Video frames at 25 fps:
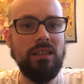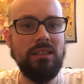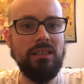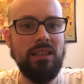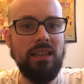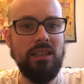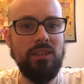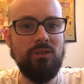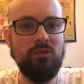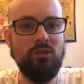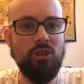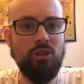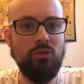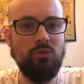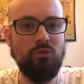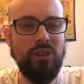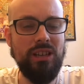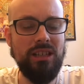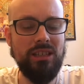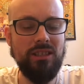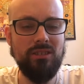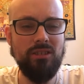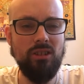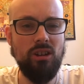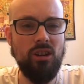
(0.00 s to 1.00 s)
it's like you've got to
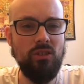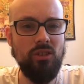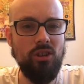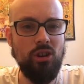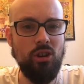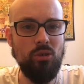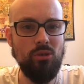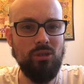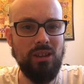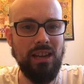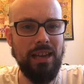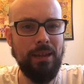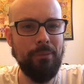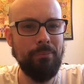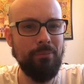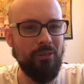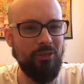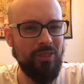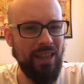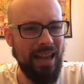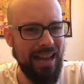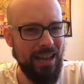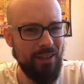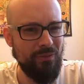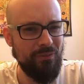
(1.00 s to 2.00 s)
restart the whole game.
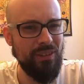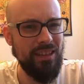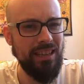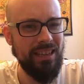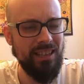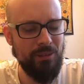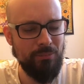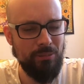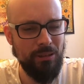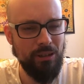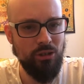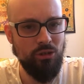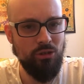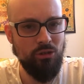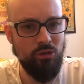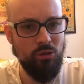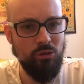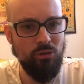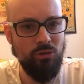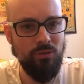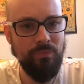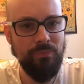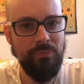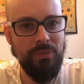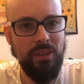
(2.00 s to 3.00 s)
That, I think, is a bit
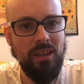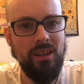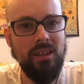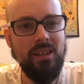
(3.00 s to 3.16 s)
cruel.